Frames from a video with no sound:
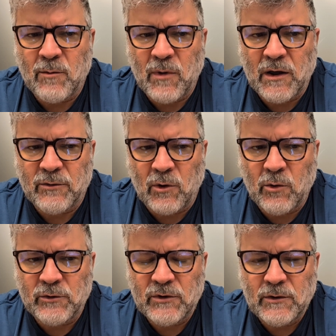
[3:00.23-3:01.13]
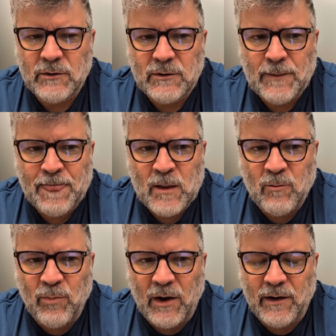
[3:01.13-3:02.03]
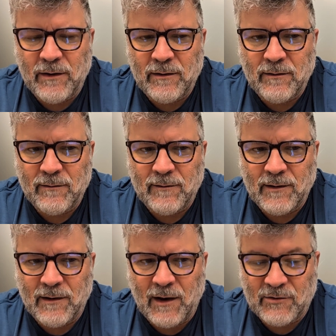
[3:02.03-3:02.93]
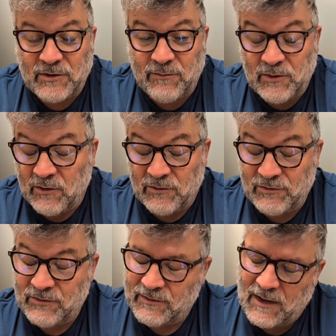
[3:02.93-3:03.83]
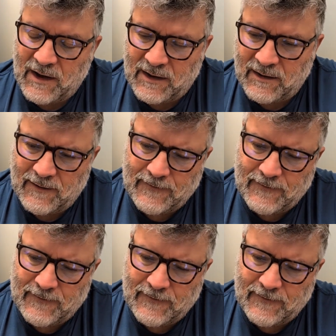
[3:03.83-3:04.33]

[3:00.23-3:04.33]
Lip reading: in my throat, but it actually feels like